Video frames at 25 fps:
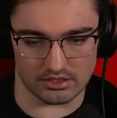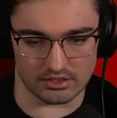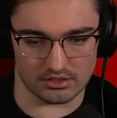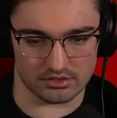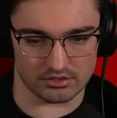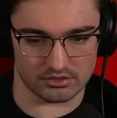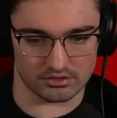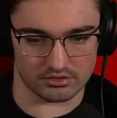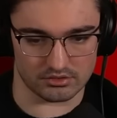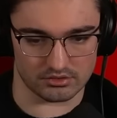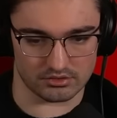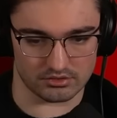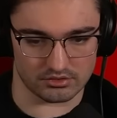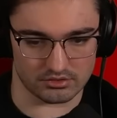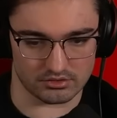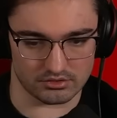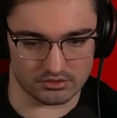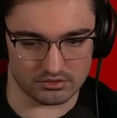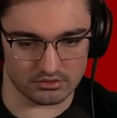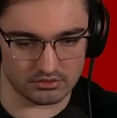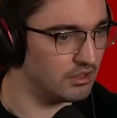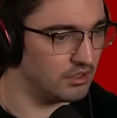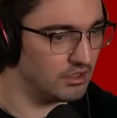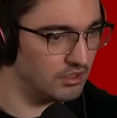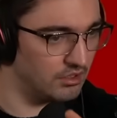is
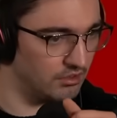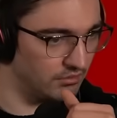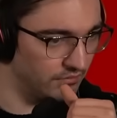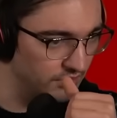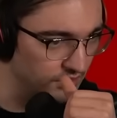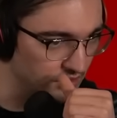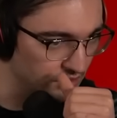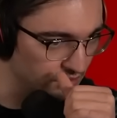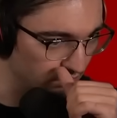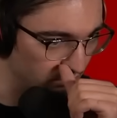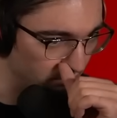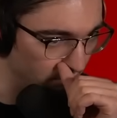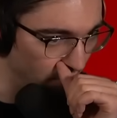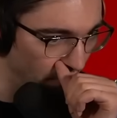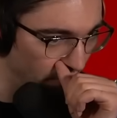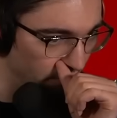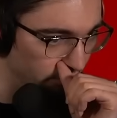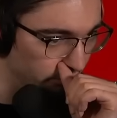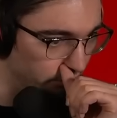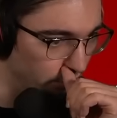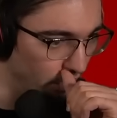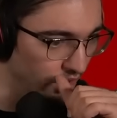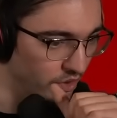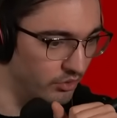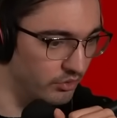the end of this run,
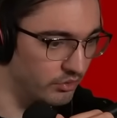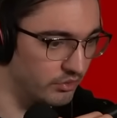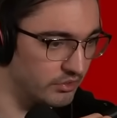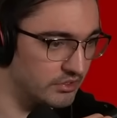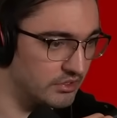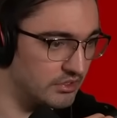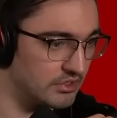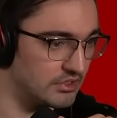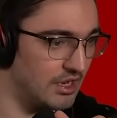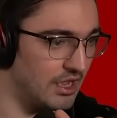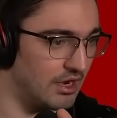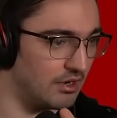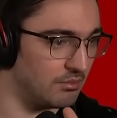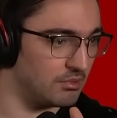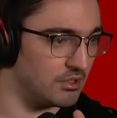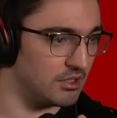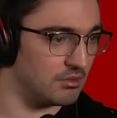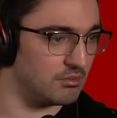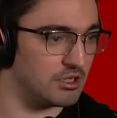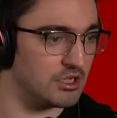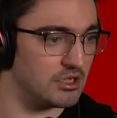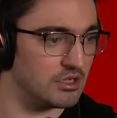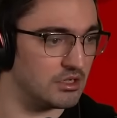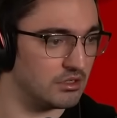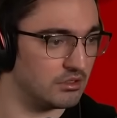too, because it's not a
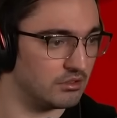PB.